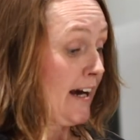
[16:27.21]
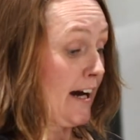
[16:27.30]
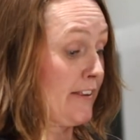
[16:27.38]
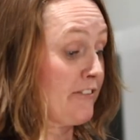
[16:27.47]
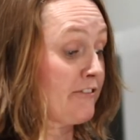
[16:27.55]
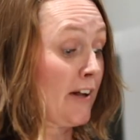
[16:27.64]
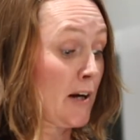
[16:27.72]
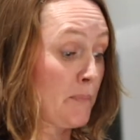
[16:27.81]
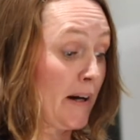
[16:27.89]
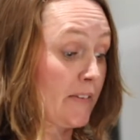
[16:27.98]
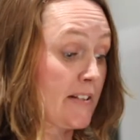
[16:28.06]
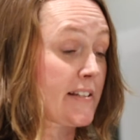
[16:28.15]
and then fly
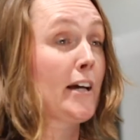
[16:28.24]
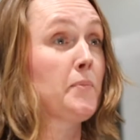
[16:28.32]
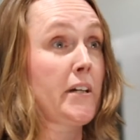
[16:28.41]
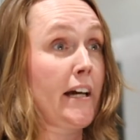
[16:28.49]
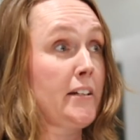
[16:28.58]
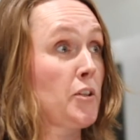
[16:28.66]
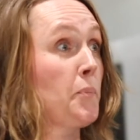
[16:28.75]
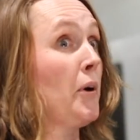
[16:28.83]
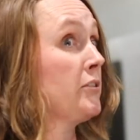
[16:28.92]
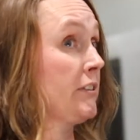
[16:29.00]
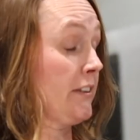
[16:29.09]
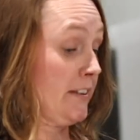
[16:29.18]
back the same day to
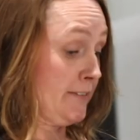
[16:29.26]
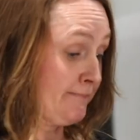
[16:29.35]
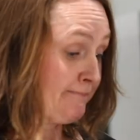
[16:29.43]
ponder.